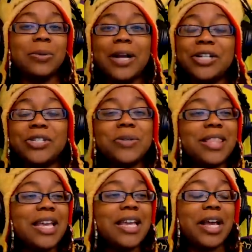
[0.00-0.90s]
What'd you
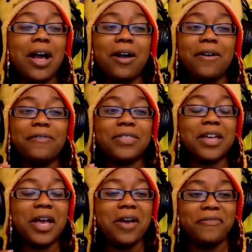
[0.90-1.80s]
think of
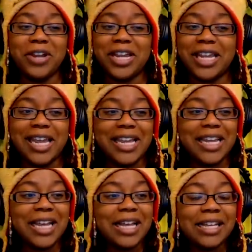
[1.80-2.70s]
the freaking,